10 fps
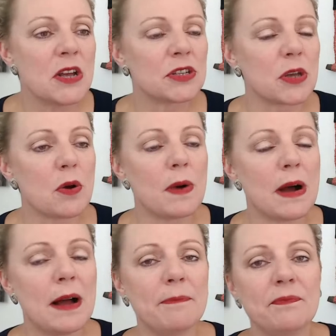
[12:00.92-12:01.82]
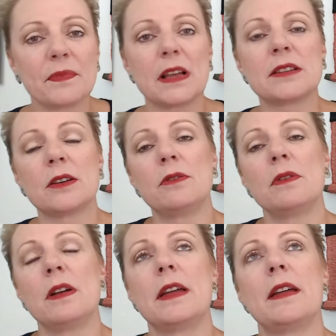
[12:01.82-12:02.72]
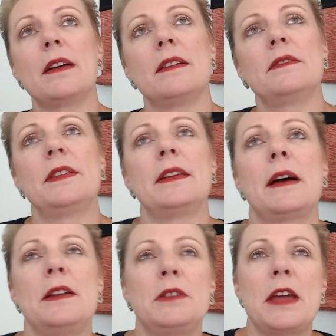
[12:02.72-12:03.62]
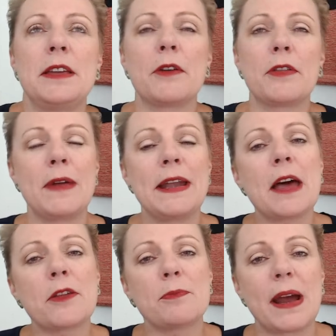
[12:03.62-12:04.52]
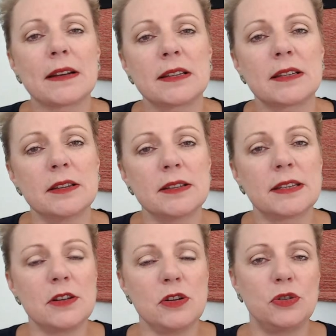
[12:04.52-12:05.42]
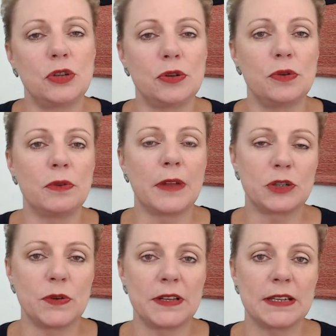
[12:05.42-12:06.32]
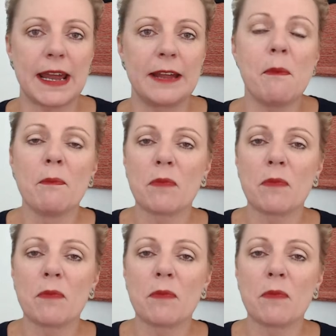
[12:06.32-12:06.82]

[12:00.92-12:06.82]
So, are there any other practices that you do like during the day?